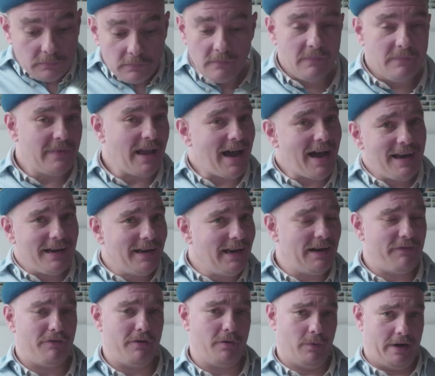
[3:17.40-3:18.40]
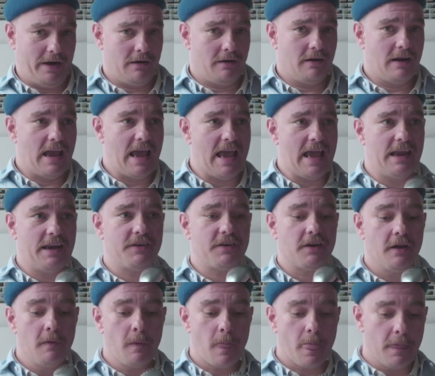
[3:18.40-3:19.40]
not everywhere. And
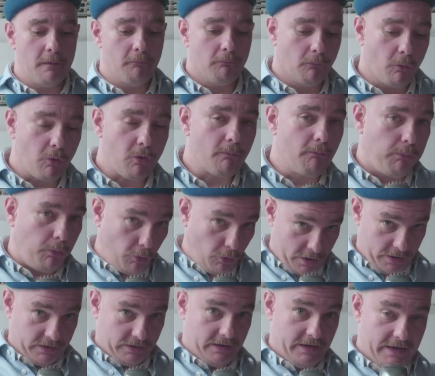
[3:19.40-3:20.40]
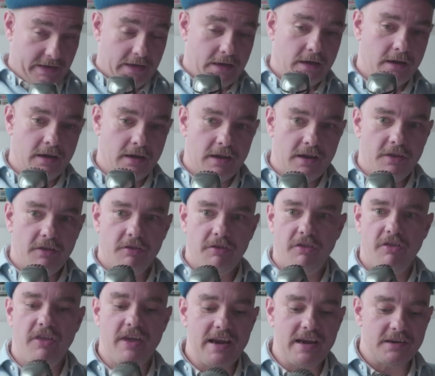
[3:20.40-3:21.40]
more importantly,
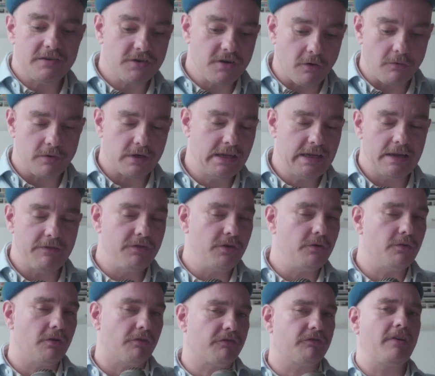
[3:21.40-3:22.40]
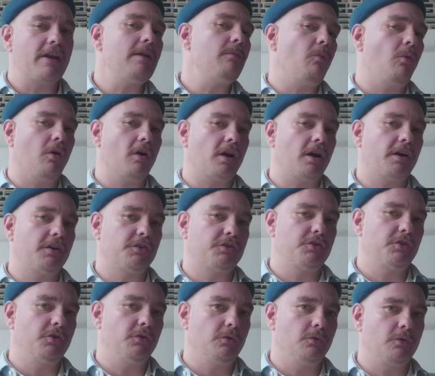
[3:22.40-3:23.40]
they don't give you the framework
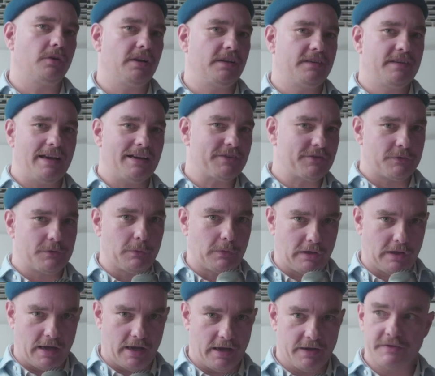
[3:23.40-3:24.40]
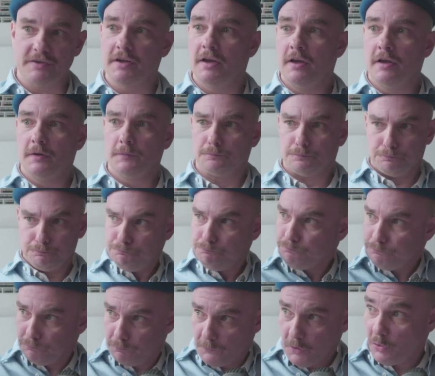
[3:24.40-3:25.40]
to contextualize
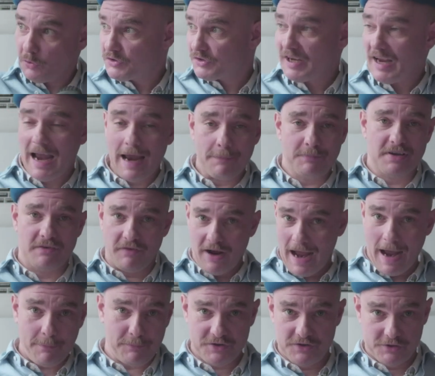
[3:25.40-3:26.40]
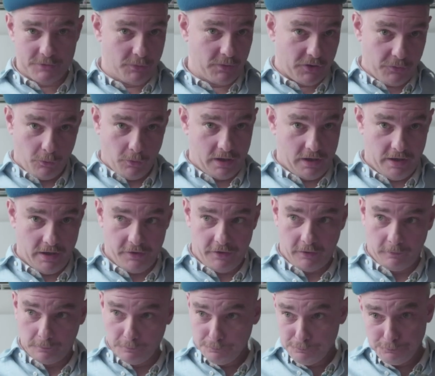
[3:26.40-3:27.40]
those types of options with one another.
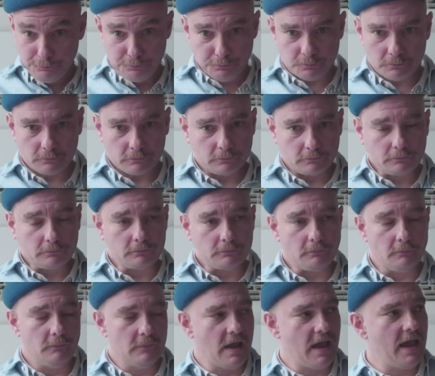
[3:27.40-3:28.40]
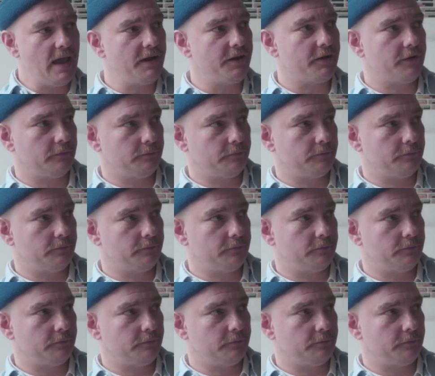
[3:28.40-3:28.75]
And